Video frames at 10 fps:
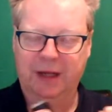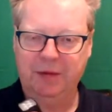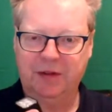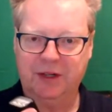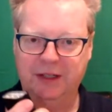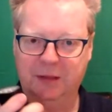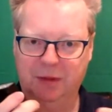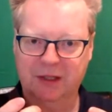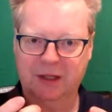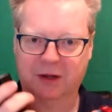demonstrating the
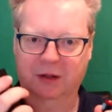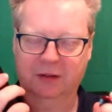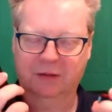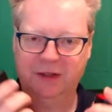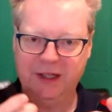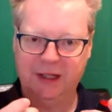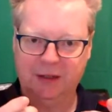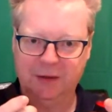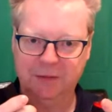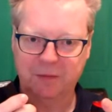product on
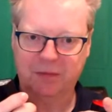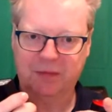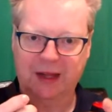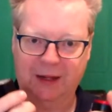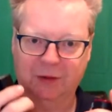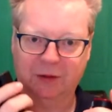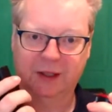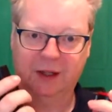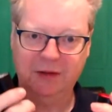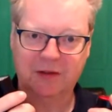video and on
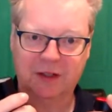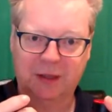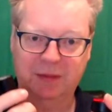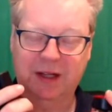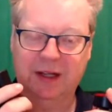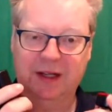live stream,